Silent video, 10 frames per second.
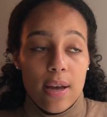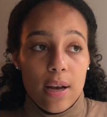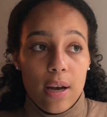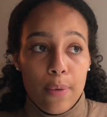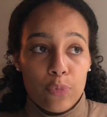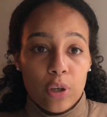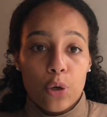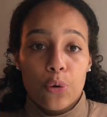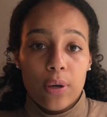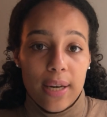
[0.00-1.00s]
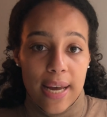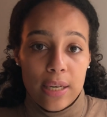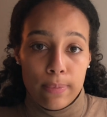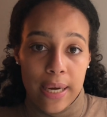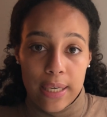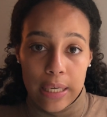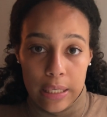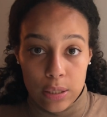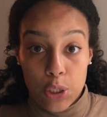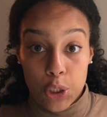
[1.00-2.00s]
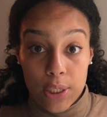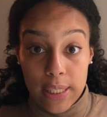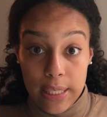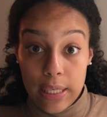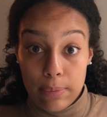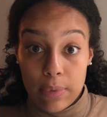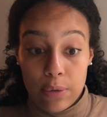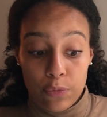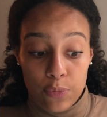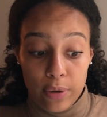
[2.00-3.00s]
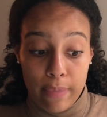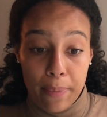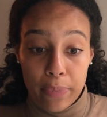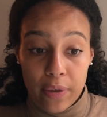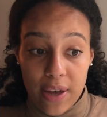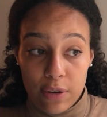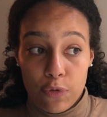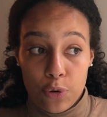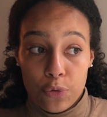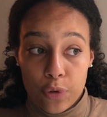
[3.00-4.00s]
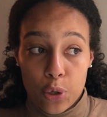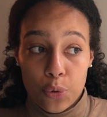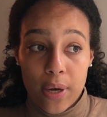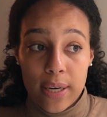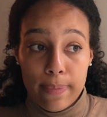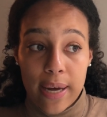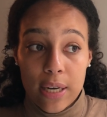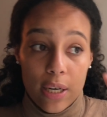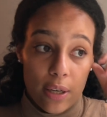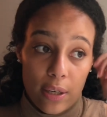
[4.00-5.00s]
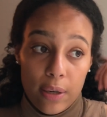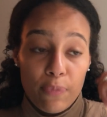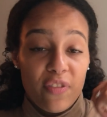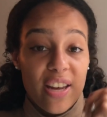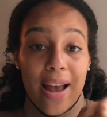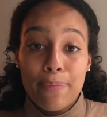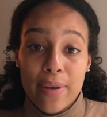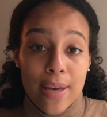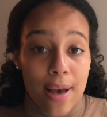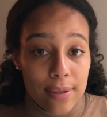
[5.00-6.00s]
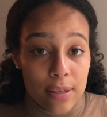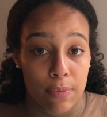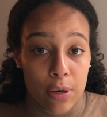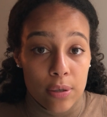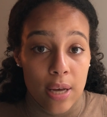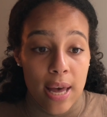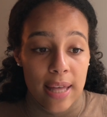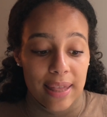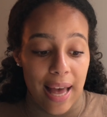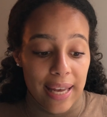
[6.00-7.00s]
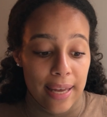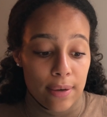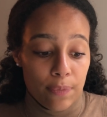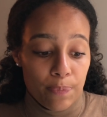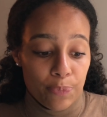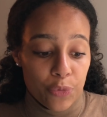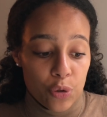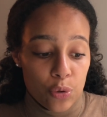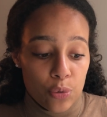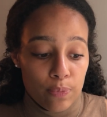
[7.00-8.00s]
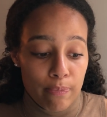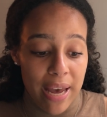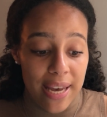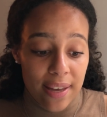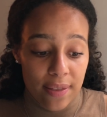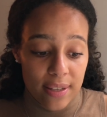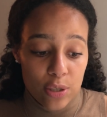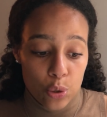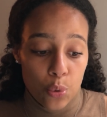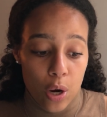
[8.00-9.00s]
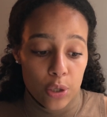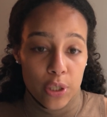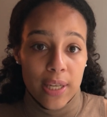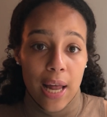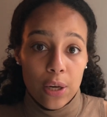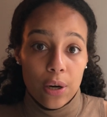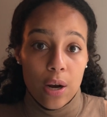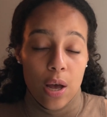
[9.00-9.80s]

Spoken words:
recruited anybody into your team. Remember that if you don't recruit anybody, any VIP customers that can make this $200